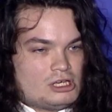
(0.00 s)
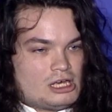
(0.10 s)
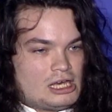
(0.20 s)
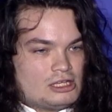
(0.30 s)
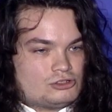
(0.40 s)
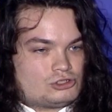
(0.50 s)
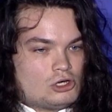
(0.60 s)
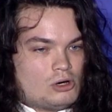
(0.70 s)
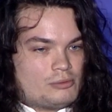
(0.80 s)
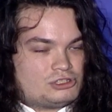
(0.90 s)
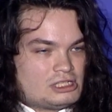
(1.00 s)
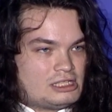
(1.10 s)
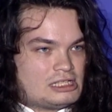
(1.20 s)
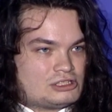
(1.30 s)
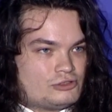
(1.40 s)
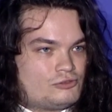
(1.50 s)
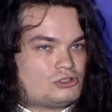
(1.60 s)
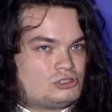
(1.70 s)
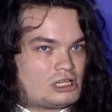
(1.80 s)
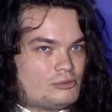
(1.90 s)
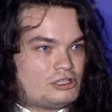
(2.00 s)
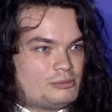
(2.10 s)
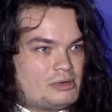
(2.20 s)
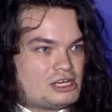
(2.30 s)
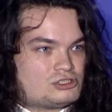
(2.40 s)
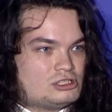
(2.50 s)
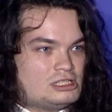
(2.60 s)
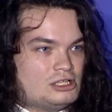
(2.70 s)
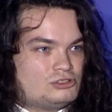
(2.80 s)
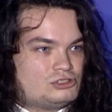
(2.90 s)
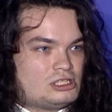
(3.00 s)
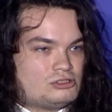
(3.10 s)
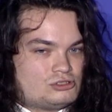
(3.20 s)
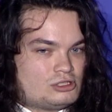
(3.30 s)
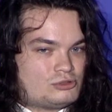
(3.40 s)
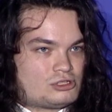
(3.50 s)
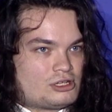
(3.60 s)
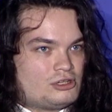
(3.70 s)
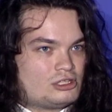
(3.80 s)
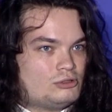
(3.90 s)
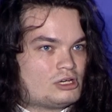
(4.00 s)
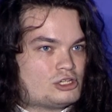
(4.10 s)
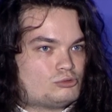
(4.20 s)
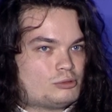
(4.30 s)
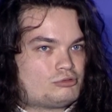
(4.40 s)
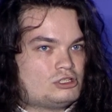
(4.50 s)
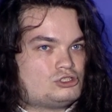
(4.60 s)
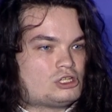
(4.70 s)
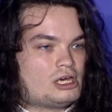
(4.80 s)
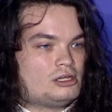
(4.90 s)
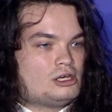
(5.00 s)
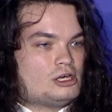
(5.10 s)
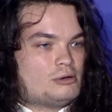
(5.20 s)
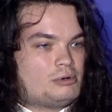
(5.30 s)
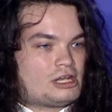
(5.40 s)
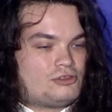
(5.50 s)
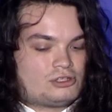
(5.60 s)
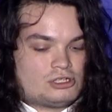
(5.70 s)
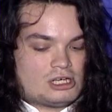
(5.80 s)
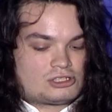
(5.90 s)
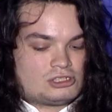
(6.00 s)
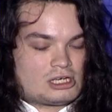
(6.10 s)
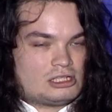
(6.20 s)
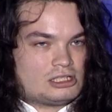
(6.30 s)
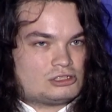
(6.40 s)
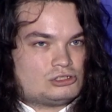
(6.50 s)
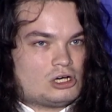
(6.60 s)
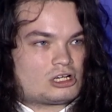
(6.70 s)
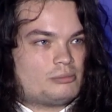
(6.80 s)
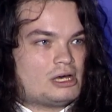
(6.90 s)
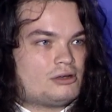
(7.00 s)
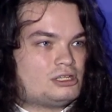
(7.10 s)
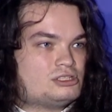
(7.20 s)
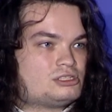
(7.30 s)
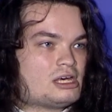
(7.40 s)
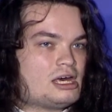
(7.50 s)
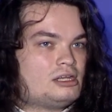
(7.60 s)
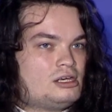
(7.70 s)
And so I would say that that's the first thing. I wanted to bash an intelligence agency, which I think you guys will appreciate. But I think the next thing I'd like to talk about is that